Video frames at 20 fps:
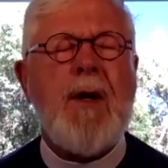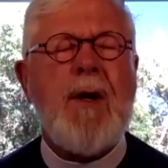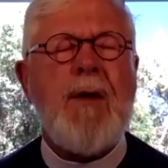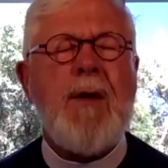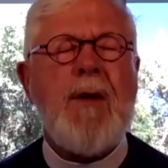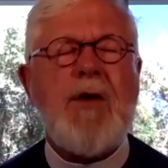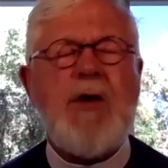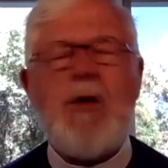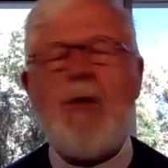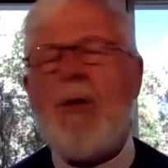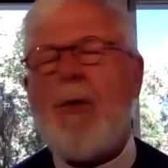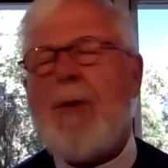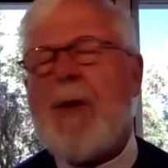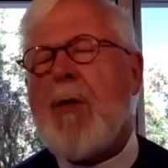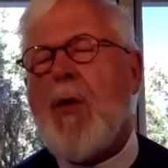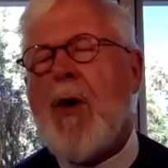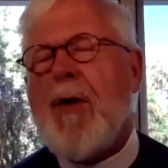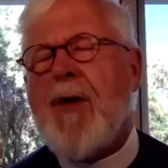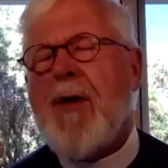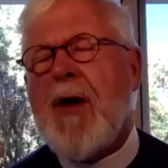that you would be
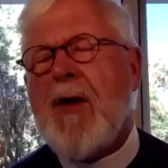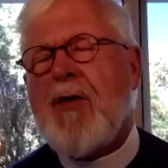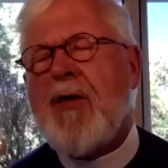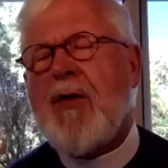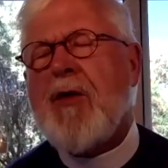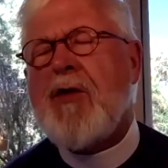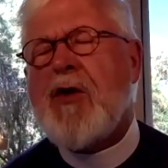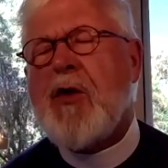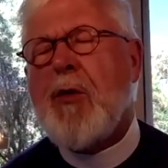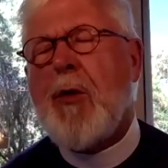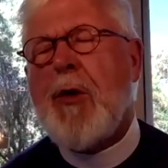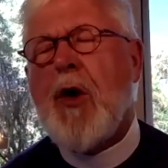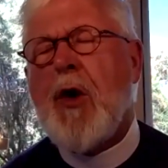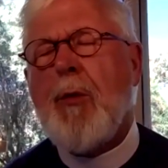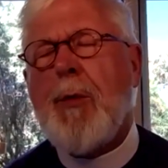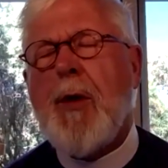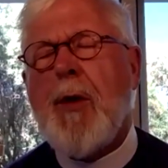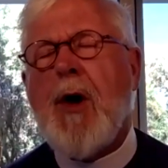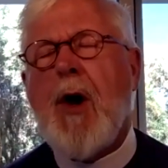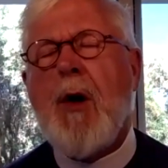with us, that you would
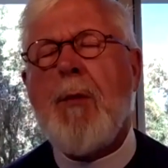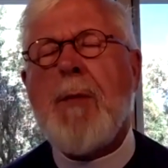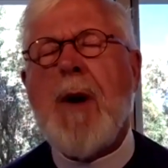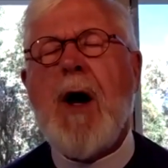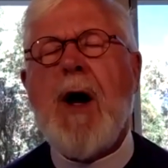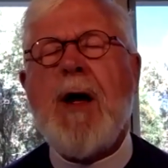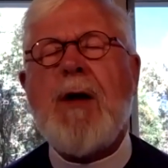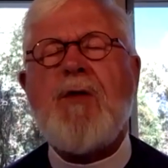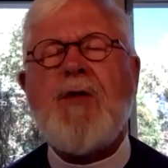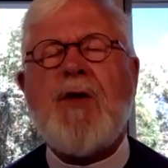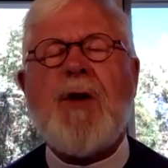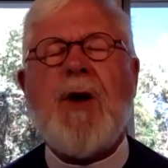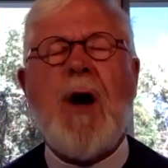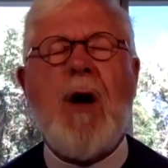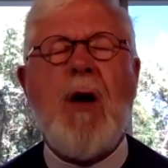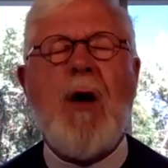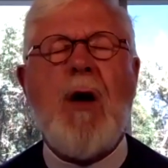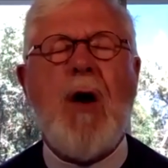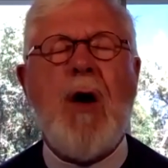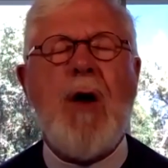open our minds and
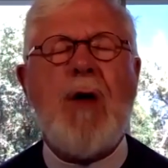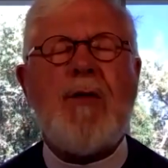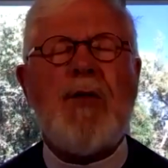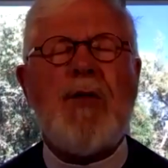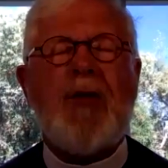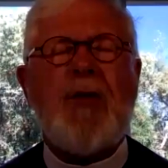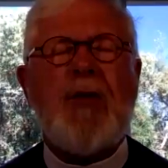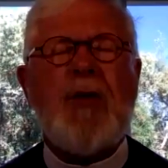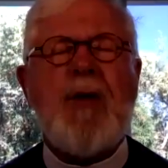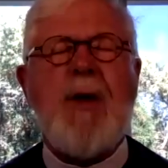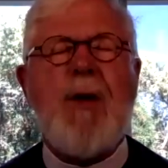our hearts,